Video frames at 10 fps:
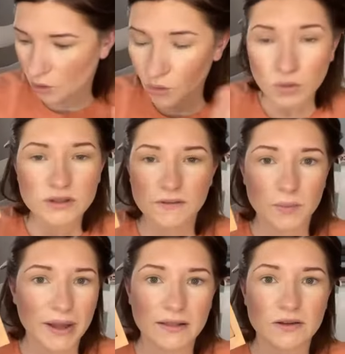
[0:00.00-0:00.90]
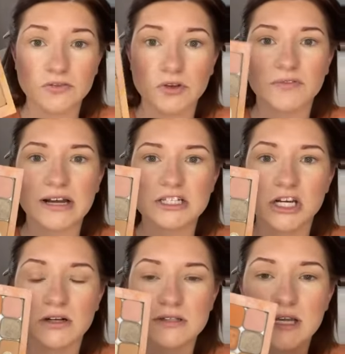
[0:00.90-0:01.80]
a whole nother palette full of
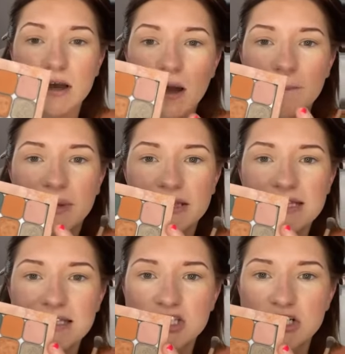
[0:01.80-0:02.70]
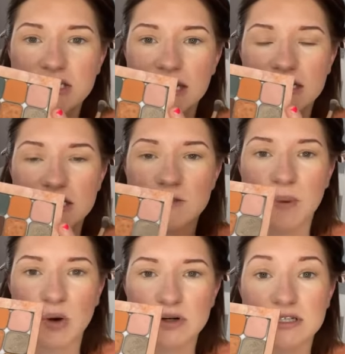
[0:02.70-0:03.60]
eyeshadows, but these just kind of
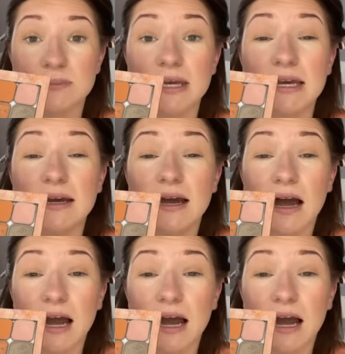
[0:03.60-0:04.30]
spoke to me.